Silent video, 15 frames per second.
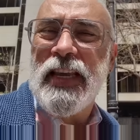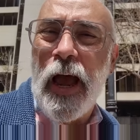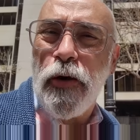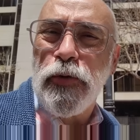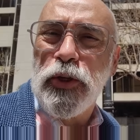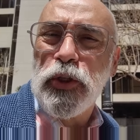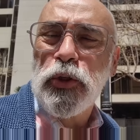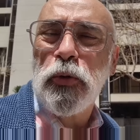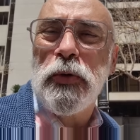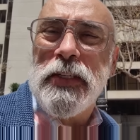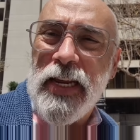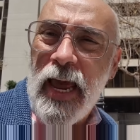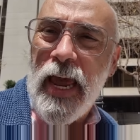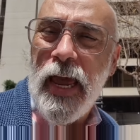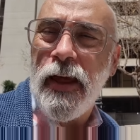South
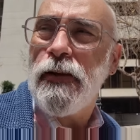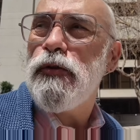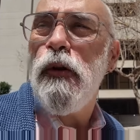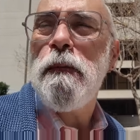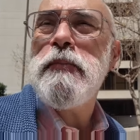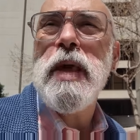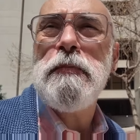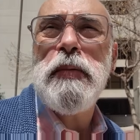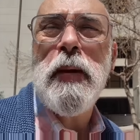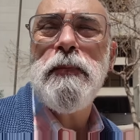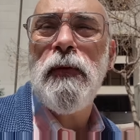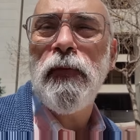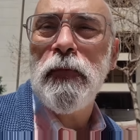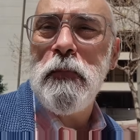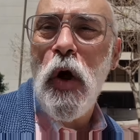Sudan. You meet
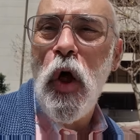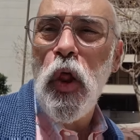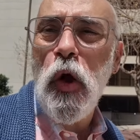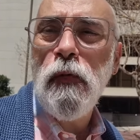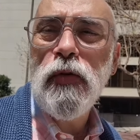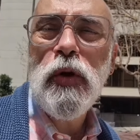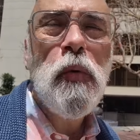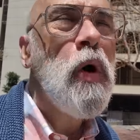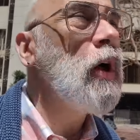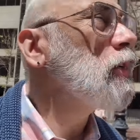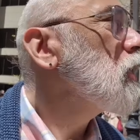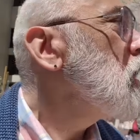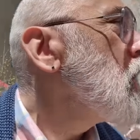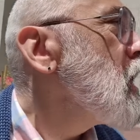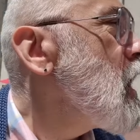people from all over the
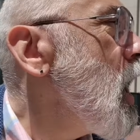world.